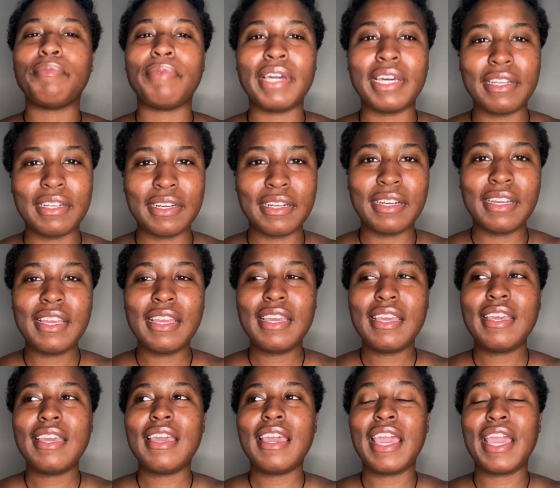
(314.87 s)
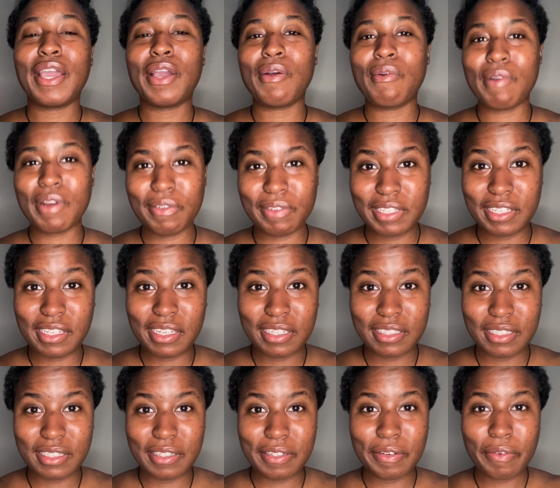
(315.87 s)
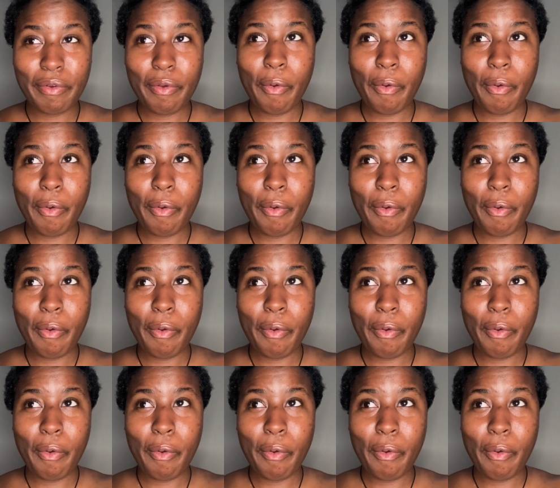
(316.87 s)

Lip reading: better and grow together.